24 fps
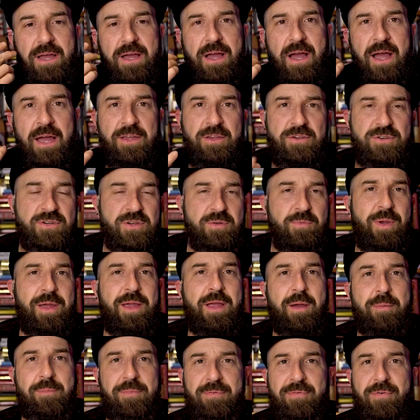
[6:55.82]
I usually
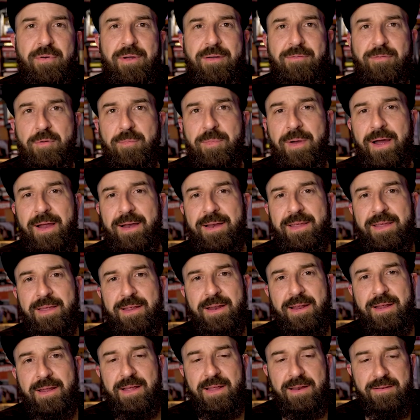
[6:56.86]
wake up before everybody
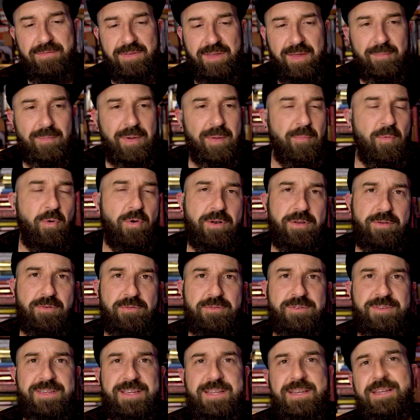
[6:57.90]
and I kind of get my morning
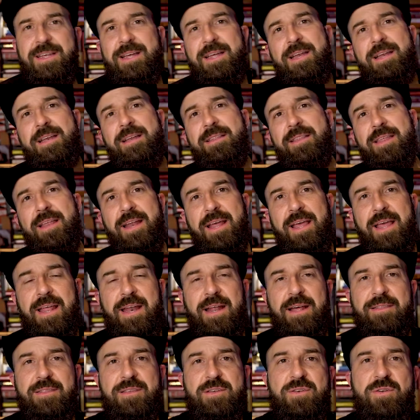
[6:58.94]
routine in, and then I head
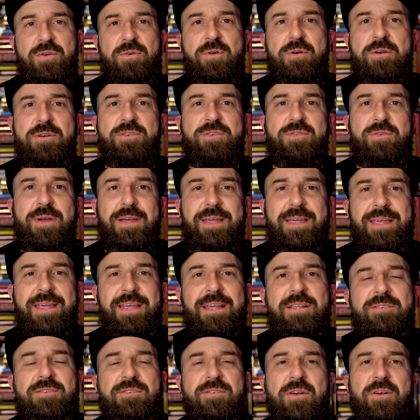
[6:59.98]
out the door so I can
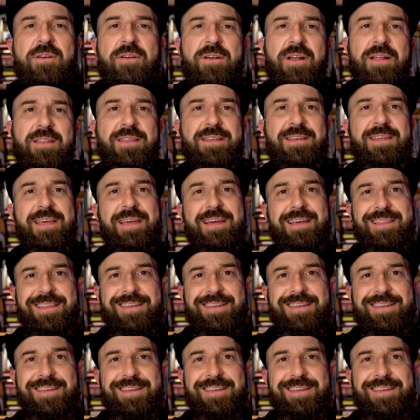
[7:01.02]
get started on the day. I